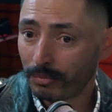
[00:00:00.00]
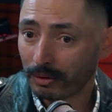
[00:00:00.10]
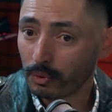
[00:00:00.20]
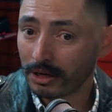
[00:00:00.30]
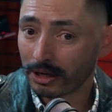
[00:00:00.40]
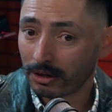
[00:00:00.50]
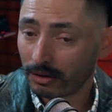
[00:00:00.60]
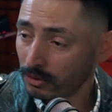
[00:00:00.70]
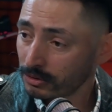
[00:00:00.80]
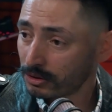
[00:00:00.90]
But we can
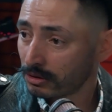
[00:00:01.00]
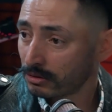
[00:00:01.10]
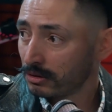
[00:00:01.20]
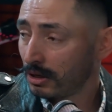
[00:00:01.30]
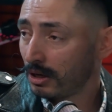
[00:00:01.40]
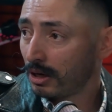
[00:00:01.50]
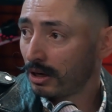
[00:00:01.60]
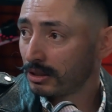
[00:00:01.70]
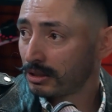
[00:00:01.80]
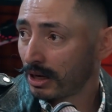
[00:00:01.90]
also
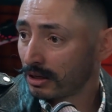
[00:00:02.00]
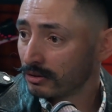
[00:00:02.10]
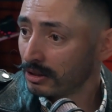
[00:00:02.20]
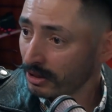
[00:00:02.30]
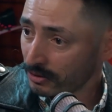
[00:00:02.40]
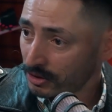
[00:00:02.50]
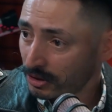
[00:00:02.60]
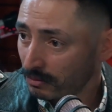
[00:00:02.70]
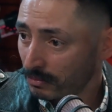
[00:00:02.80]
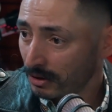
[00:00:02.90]
take on leadership,